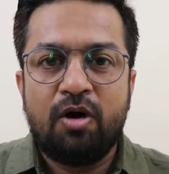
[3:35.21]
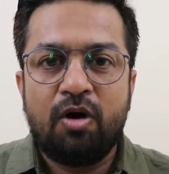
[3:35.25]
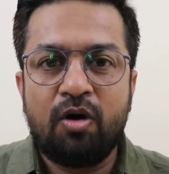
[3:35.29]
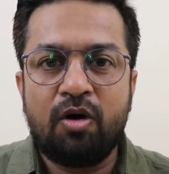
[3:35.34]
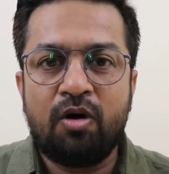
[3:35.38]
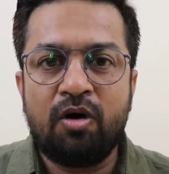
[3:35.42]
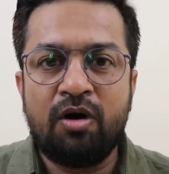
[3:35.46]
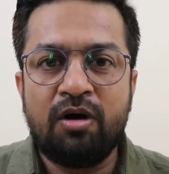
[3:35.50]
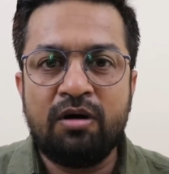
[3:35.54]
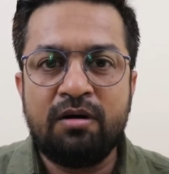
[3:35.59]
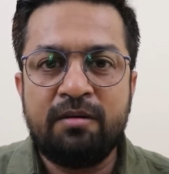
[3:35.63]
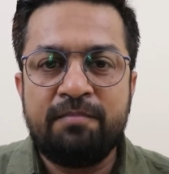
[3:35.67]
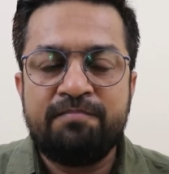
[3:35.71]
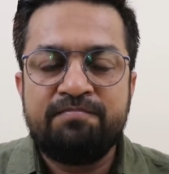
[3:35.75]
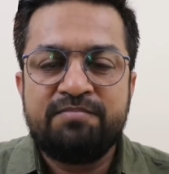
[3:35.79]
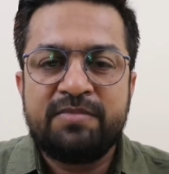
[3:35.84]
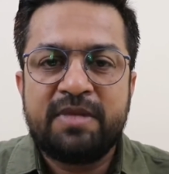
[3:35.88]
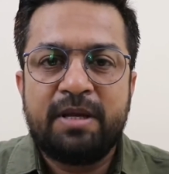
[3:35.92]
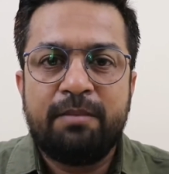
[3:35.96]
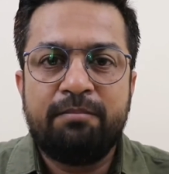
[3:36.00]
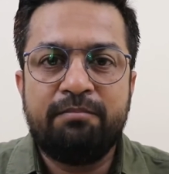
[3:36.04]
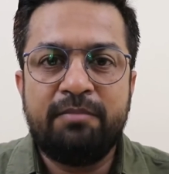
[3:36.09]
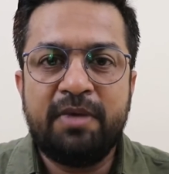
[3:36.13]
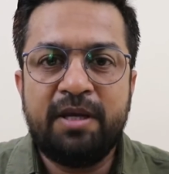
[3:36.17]
or
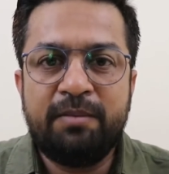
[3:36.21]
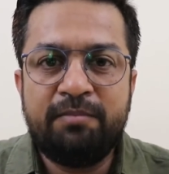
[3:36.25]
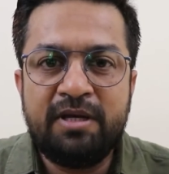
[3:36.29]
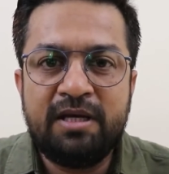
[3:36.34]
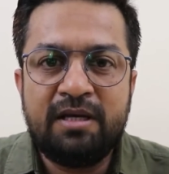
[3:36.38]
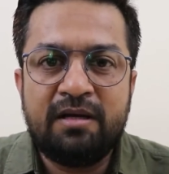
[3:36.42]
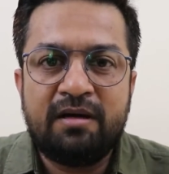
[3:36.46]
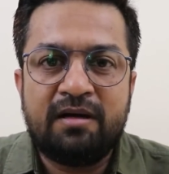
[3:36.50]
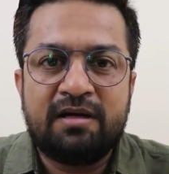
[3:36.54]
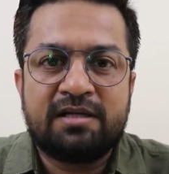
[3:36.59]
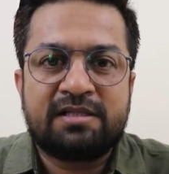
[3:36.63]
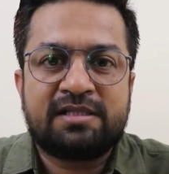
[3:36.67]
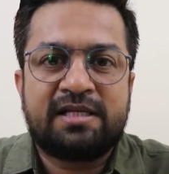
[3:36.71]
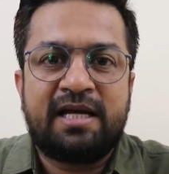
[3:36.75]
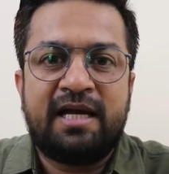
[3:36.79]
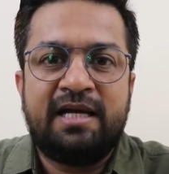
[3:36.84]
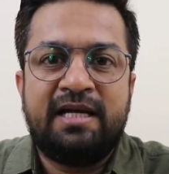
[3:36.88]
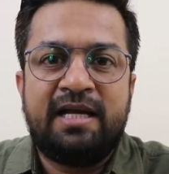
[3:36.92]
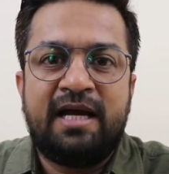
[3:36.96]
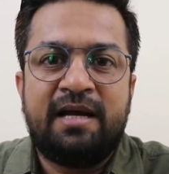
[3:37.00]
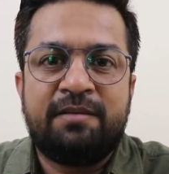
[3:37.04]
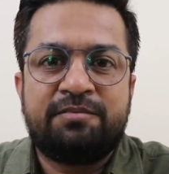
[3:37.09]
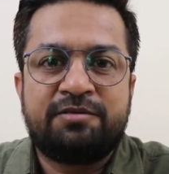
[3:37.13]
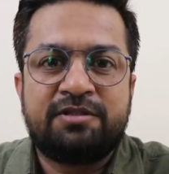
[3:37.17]
maybe a
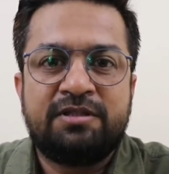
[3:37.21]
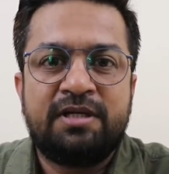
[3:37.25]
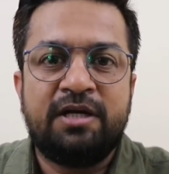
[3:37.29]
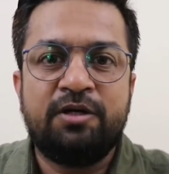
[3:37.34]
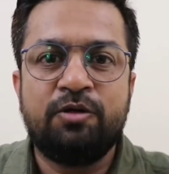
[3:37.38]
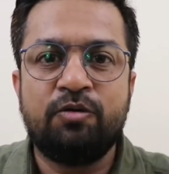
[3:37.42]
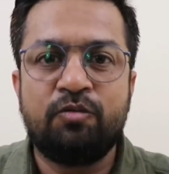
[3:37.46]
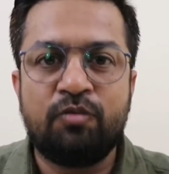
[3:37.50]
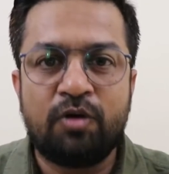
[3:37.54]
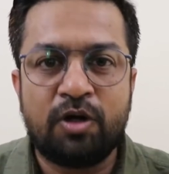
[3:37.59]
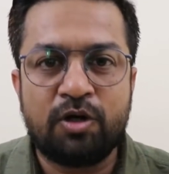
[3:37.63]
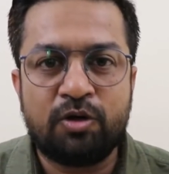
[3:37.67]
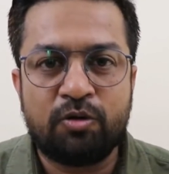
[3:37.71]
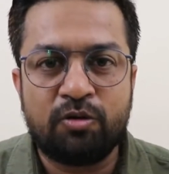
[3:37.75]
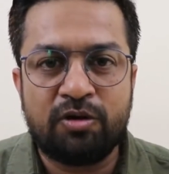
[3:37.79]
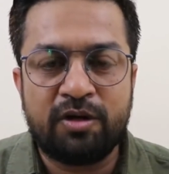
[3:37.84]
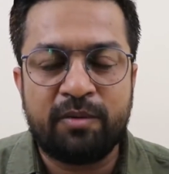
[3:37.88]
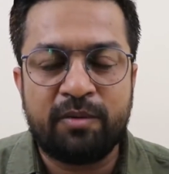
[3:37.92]
synapse that you want to